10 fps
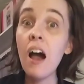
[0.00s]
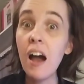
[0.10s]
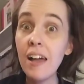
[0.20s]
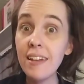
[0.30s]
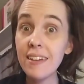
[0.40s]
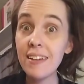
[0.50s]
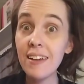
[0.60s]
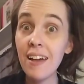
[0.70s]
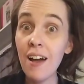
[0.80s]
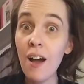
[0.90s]
Hi.
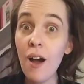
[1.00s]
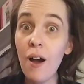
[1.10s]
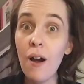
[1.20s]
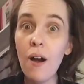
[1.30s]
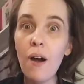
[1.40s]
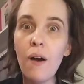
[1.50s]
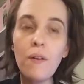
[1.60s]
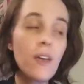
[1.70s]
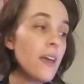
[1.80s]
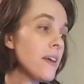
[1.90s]

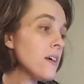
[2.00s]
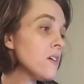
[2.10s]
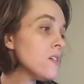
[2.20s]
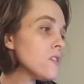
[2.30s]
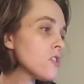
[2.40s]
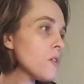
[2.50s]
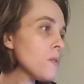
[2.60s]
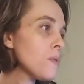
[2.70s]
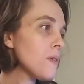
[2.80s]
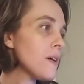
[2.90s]
Okay,
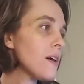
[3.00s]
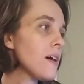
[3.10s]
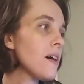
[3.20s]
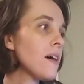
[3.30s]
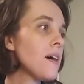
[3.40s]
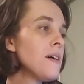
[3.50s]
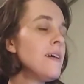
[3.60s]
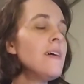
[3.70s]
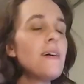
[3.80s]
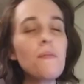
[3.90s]
so
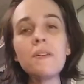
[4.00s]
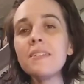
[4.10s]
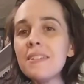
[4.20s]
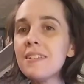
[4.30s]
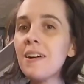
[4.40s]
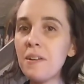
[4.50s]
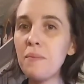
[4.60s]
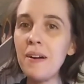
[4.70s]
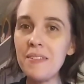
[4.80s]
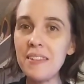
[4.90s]
I wanted to talk
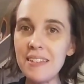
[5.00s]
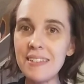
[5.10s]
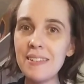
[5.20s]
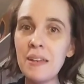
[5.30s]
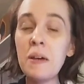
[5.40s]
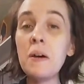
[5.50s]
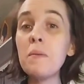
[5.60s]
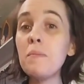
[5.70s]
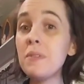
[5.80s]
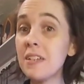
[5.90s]
about this
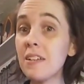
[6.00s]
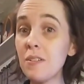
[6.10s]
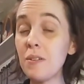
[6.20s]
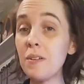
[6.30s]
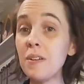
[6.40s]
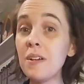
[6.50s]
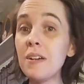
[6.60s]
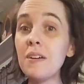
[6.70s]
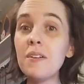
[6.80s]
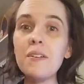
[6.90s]
particular
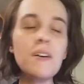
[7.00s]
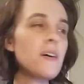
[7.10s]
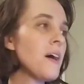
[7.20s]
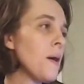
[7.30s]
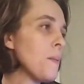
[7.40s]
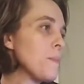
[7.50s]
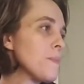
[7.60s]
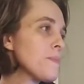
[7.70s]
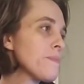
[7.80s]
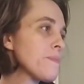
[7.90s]

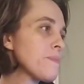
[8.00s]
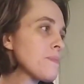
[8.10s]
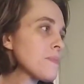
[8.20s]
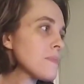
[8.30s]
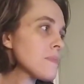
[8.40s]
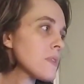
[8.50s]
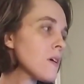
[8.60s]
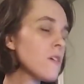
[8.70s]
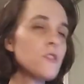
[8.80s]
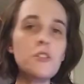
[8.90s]
um,
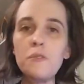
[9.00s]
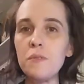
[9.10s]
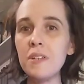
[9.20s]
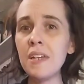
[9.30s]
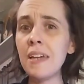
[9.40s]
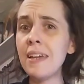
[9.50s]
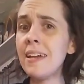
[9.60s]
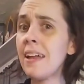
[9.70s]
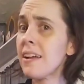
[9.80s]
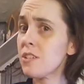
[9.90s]
cartoon.
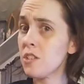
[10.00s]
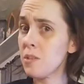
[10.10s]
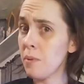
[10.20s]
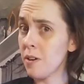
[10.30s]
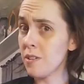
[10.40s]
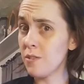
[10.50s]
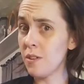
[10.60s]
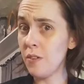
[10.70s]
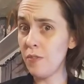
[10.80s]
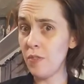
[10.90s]
It actually sparked
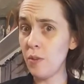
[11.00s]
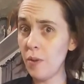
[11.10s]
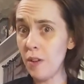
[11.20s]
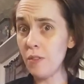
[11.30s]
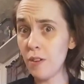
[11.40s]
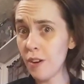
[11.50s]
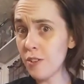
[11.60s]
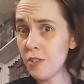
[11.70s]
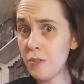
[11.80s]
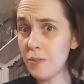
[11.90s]
a few other
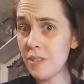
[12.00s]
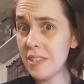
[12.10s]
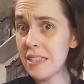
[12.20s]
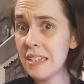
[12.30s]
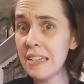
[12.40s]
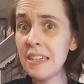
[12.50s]
cartoons,